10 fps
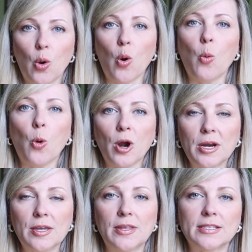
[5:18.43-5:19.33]
or
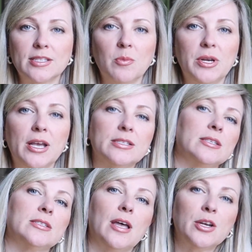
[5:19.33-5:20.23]
worry that somebody else
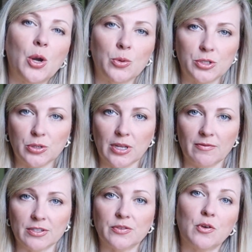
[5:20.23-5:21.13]
is not going to love
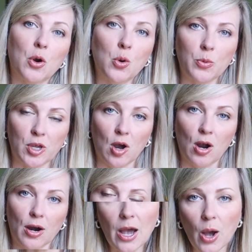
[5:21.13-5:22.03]
us for who we are.
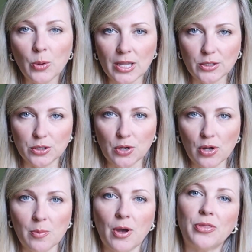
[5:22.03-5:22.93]
So now I would like to
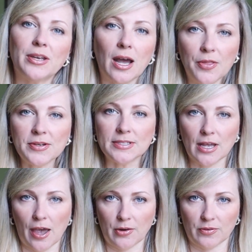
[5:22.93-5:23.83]
talk about that other
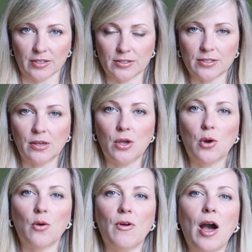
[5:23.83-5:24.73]
side of us,
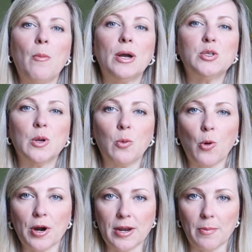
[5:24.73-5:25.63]
of how much we
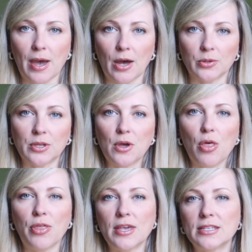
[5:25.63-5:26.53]
worry about
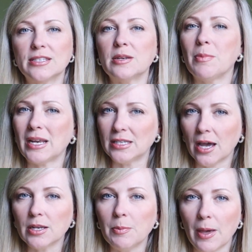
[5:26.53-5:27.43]
things that might
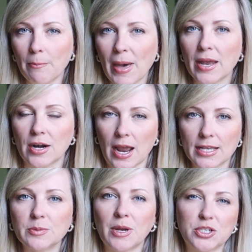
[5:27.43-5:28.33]
not matter
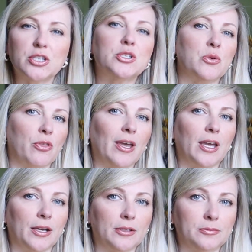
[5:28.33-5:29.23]
as much as you think.